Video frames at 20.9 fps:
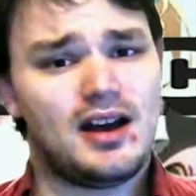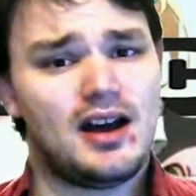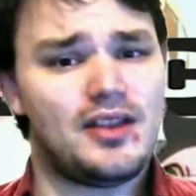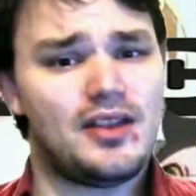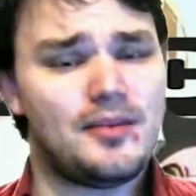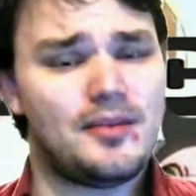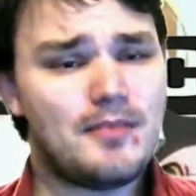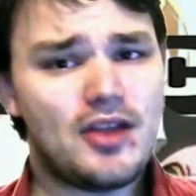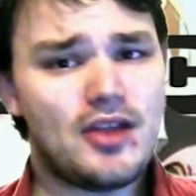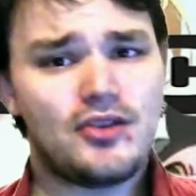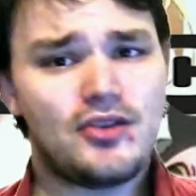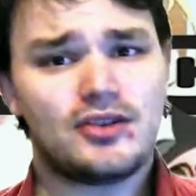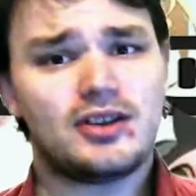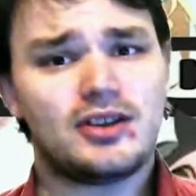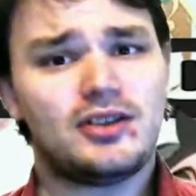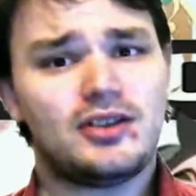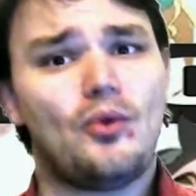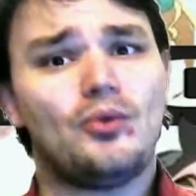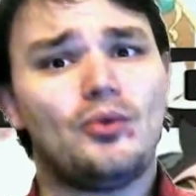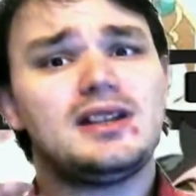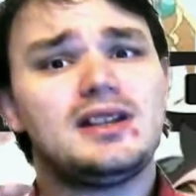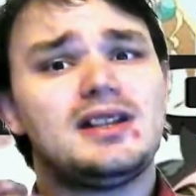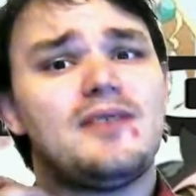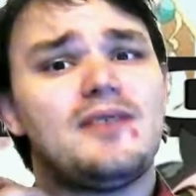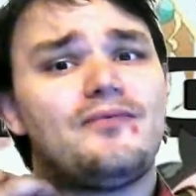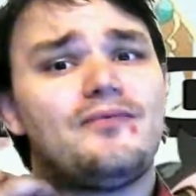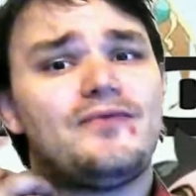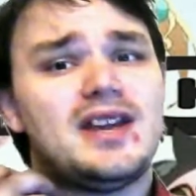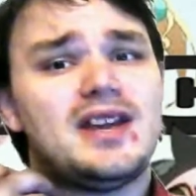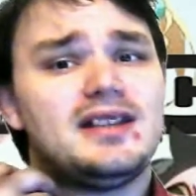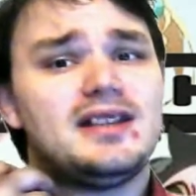The mother could only
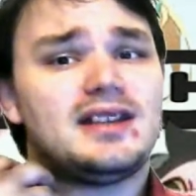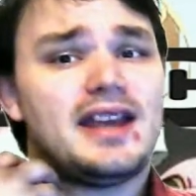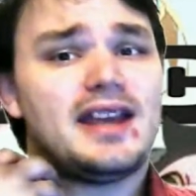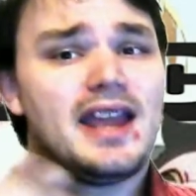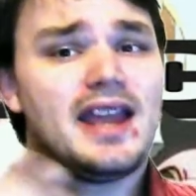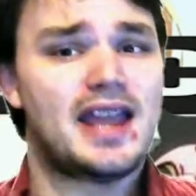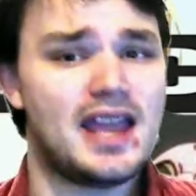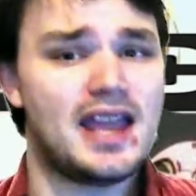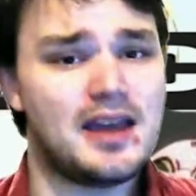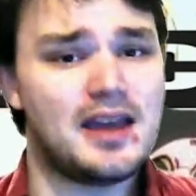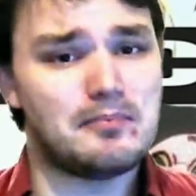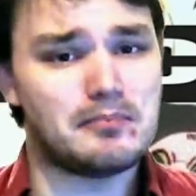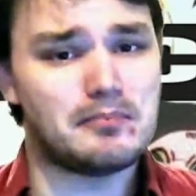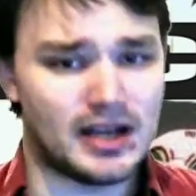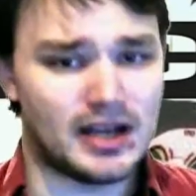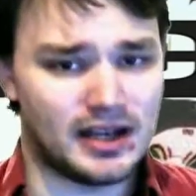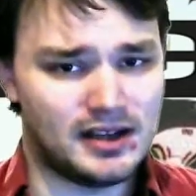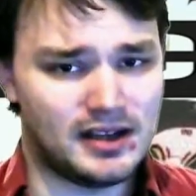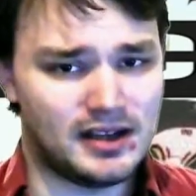defeat him.